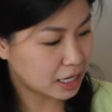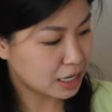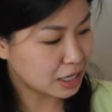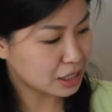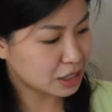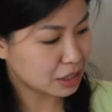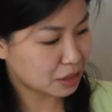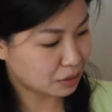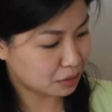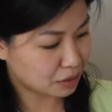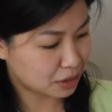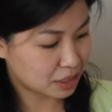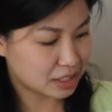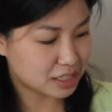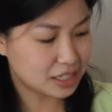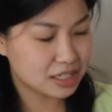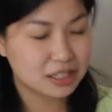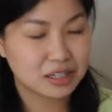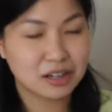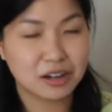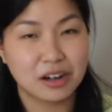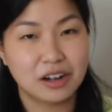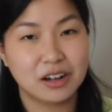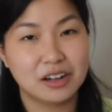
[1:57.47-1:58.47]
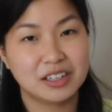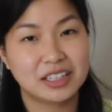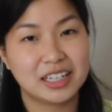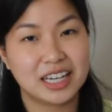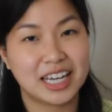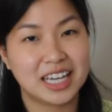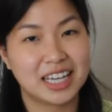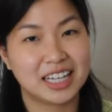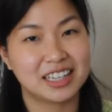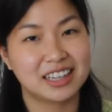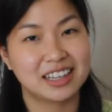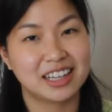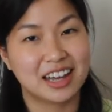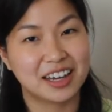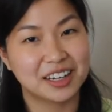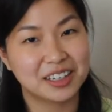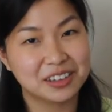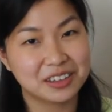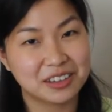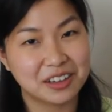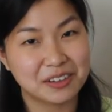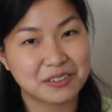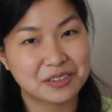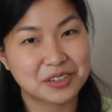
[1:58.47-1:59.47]
so this is called a
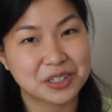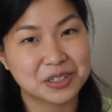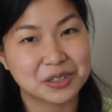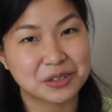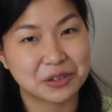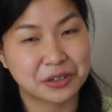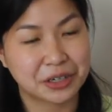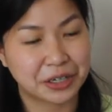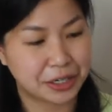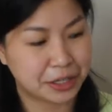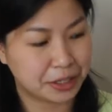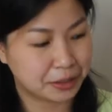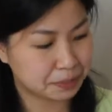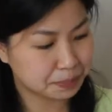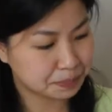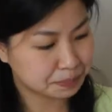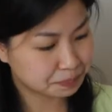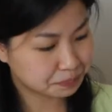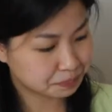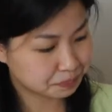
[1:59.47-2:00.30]
Line love story.